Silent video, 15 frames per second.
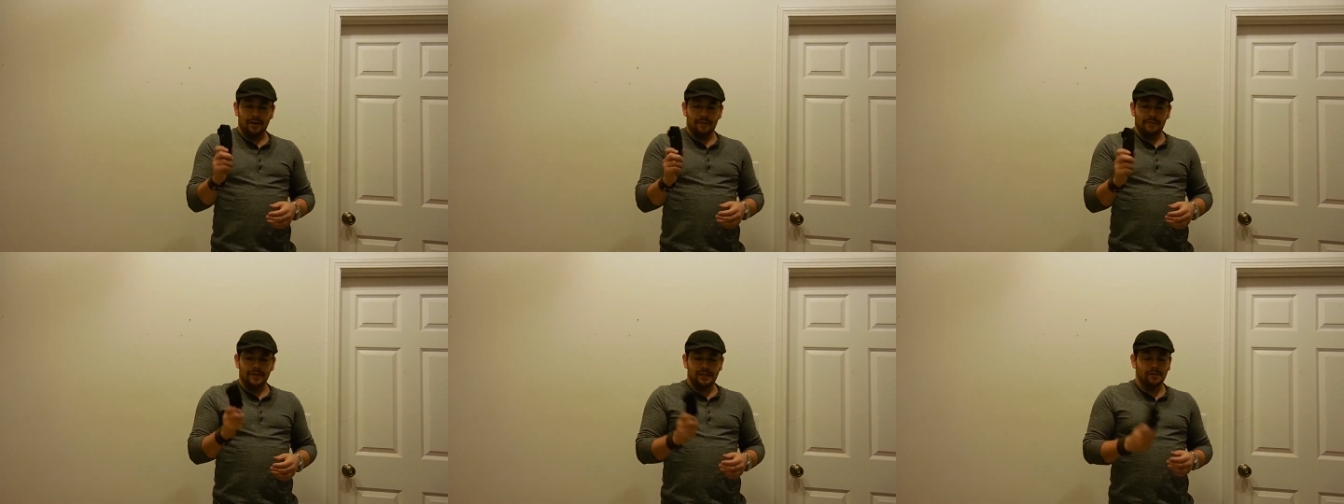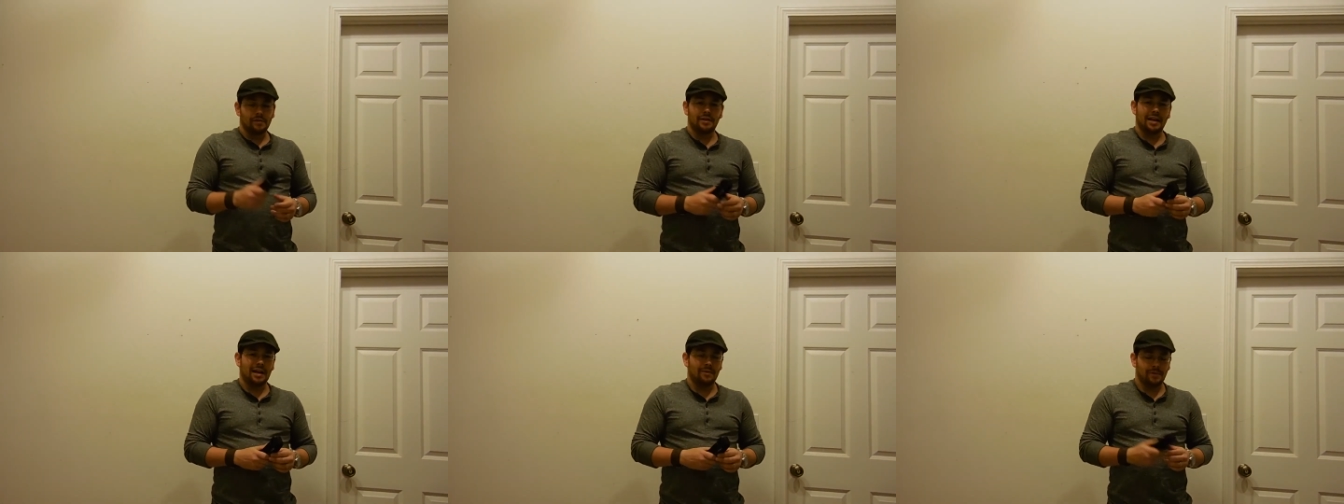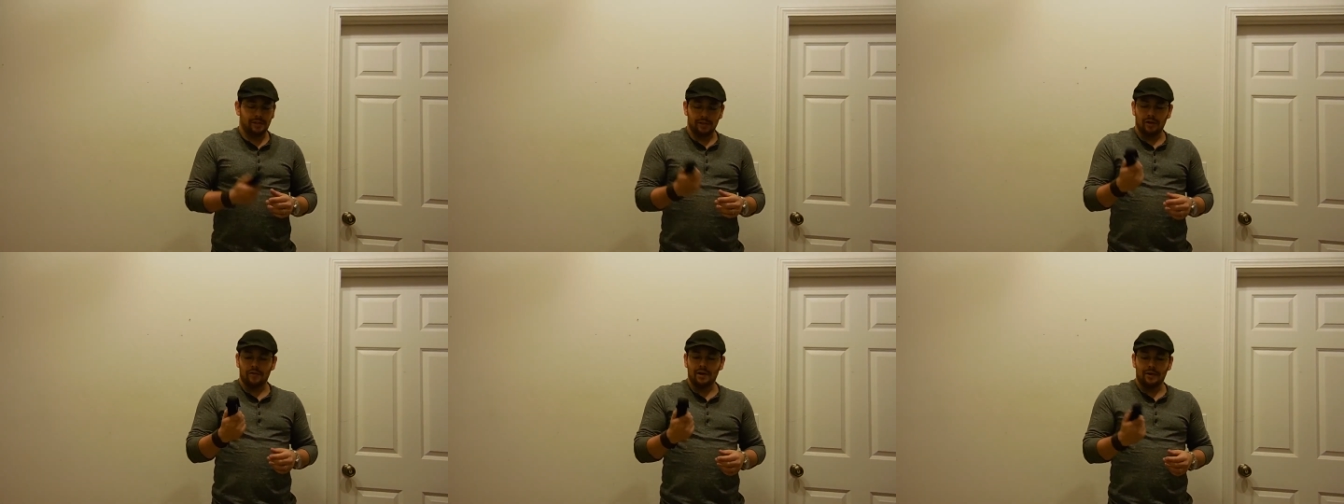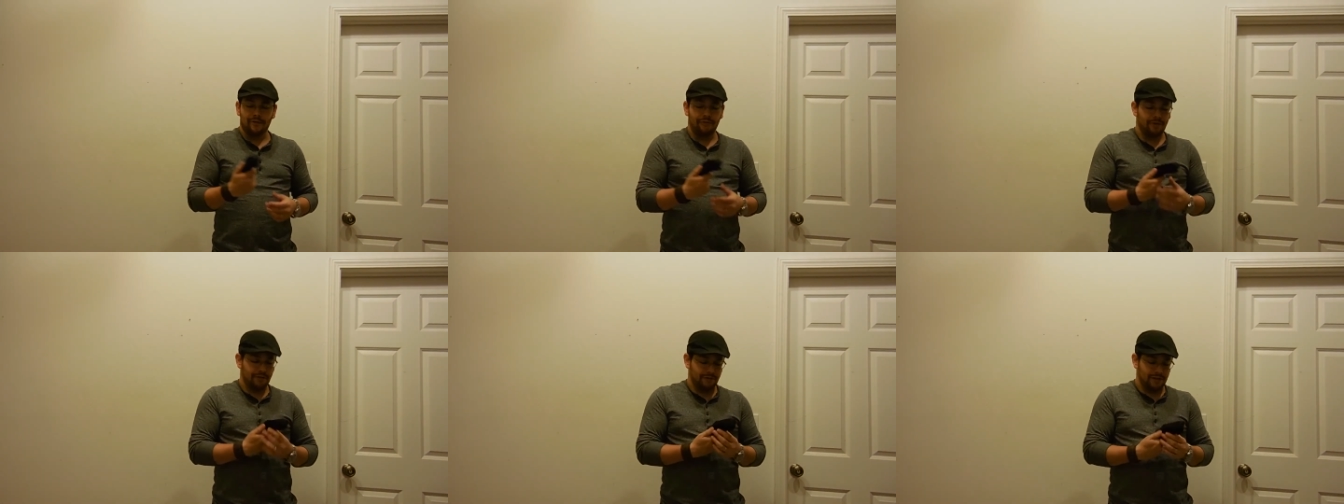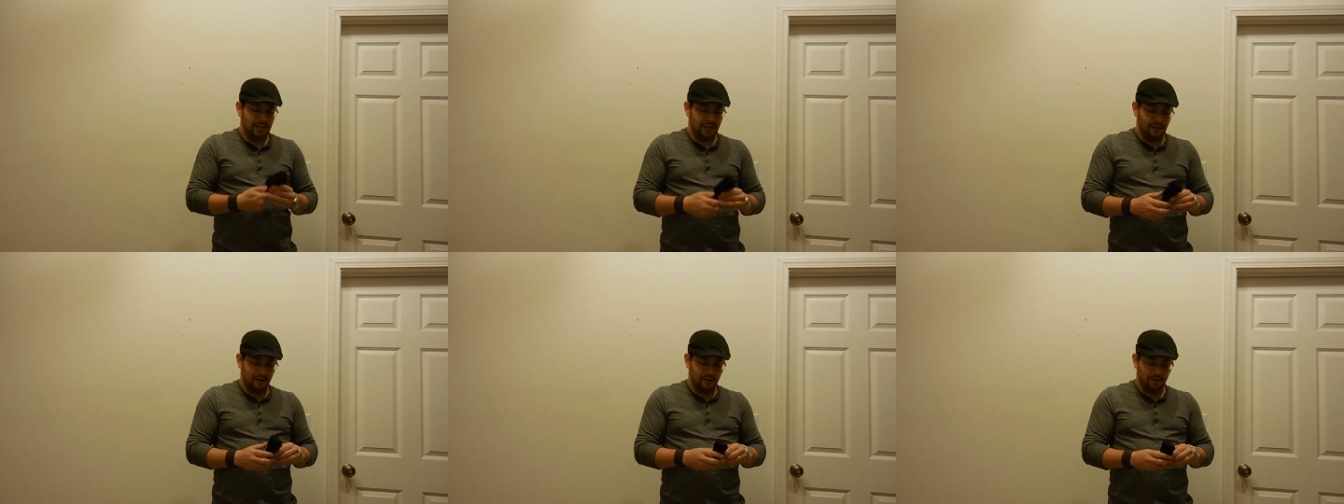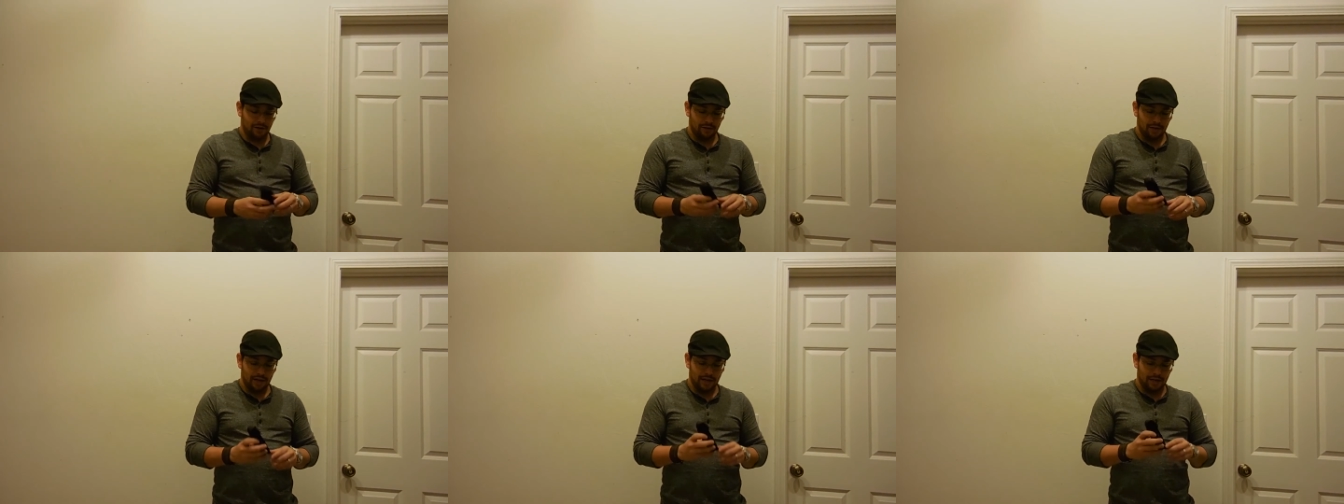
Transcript: This little guy was around $50. I got it online.